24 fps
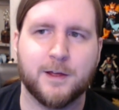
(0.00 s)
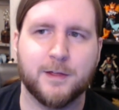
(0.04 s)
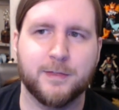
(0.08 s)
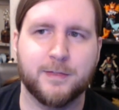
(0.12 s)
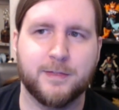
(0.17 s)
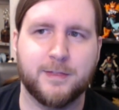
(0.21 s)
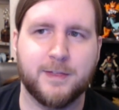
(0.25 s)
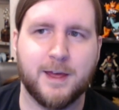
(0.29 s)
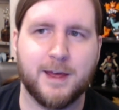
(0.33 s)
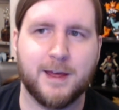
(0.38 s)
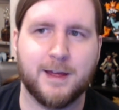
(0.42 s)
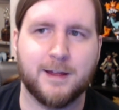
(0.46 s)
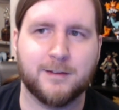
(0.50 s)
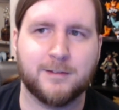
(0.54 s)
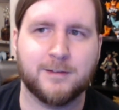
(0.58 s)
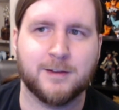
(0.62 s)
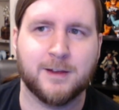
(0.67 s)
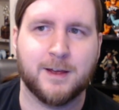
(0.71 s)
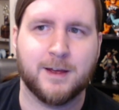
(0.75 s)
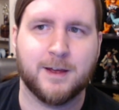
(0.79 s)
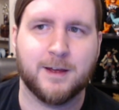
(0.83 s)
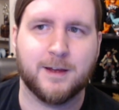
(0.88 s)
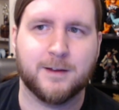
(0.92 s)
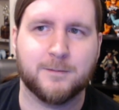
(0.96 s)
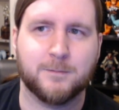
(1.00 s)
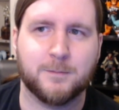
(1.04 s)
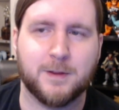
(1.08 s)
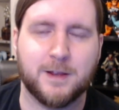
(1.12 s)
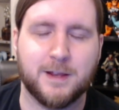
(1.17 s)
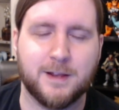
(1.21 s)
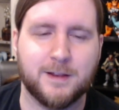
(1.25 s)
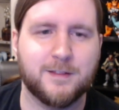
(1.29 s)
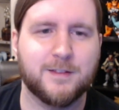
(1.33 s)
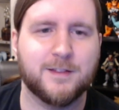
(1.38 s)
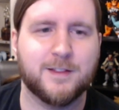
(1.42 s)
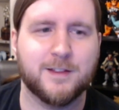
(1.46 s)
that
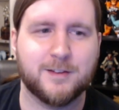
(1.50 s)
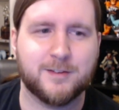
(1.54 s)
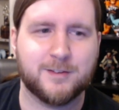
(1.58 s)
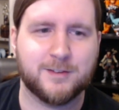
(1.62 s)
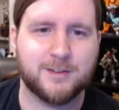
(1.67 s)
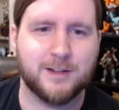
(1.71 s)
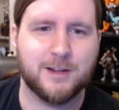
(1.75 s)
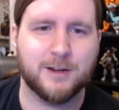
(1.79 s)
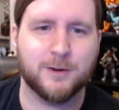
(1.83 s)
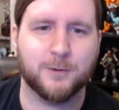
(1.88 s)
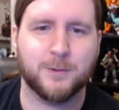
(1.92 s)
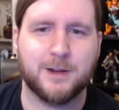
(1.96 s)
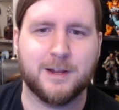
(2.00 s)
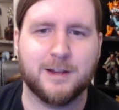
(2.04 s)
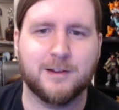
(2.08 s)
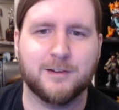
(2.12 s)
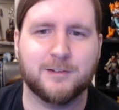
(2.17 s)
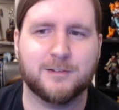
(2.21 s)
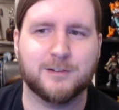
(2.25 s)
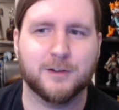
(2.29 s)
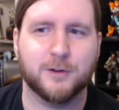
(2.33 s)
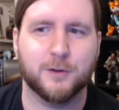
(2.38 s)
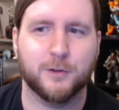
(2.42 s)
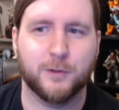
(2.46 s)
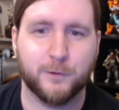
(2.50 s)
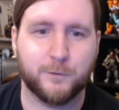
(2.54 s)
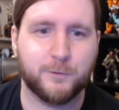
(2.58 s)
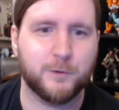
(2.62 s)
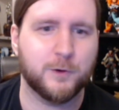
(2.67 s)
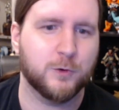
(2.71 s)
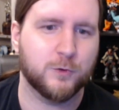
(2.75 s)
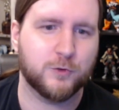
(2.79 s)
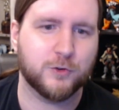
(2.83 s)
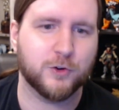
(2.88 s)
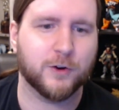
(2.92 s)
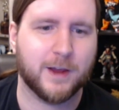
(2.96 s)
in this series, the
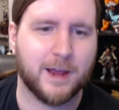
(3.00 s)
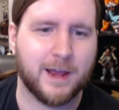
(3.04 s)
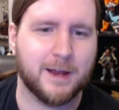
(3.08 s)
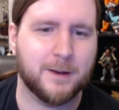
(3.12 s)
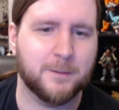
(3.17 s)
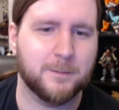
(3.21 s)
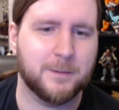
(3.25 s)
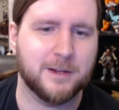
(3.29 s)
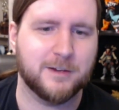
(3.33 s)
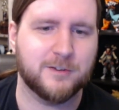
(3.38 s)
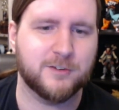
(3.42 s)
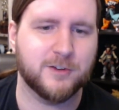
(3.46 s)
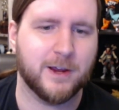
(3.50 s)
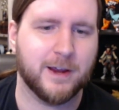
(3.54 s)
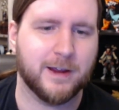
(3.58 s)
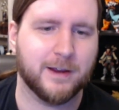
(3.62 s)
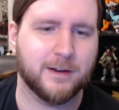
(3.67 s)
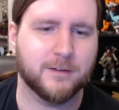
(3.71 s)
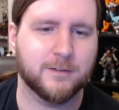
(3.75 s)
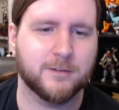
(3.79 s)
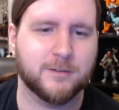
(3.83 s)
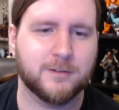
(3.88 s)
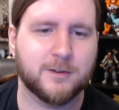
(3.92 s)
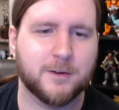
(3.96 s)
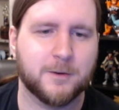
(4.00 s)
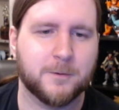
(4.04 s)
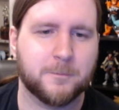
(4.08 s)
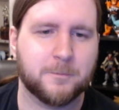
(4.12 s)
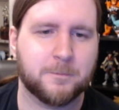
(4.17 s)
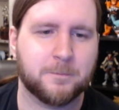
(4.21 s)
future can be changed.